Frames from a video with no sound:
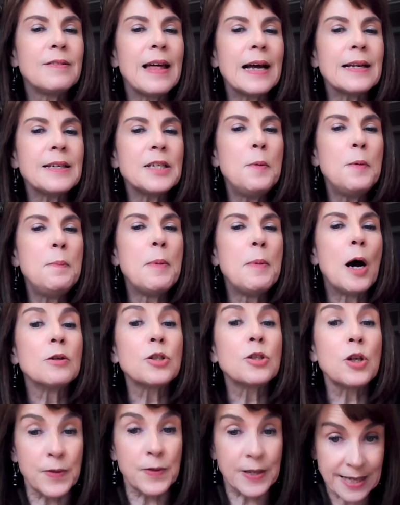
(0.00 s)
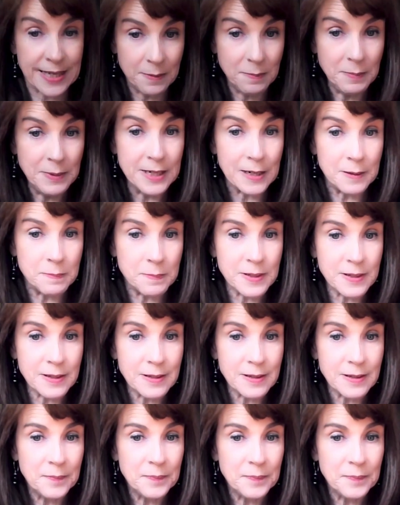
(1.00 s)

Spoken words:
that amount of symptoms.